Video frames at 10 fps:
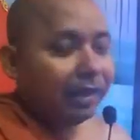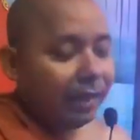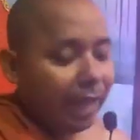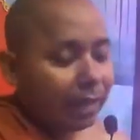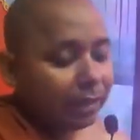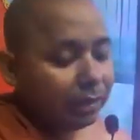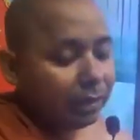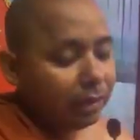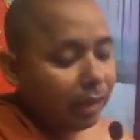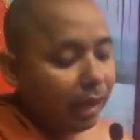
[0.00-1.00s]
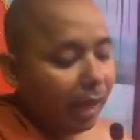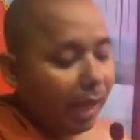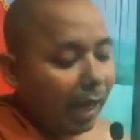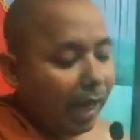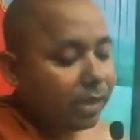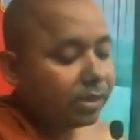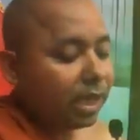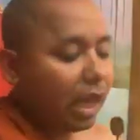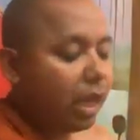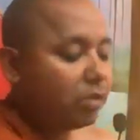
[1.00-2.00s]
Then, as the
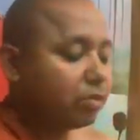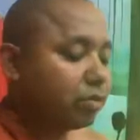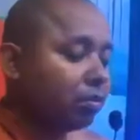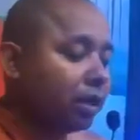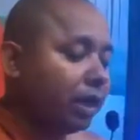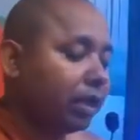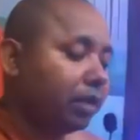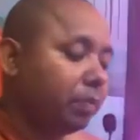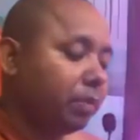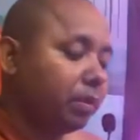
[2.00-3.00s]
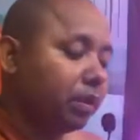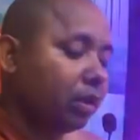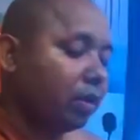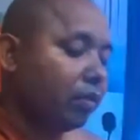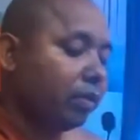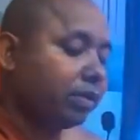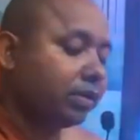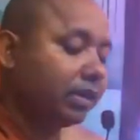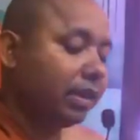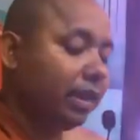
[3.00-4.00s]
householder, another Pindika,
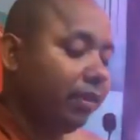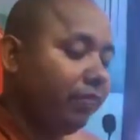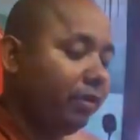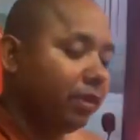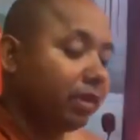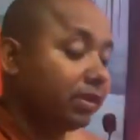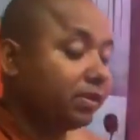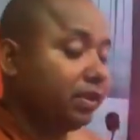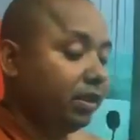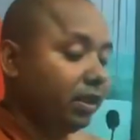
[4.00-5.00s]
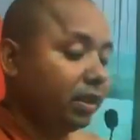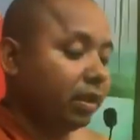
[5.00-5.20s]
was leaving the city,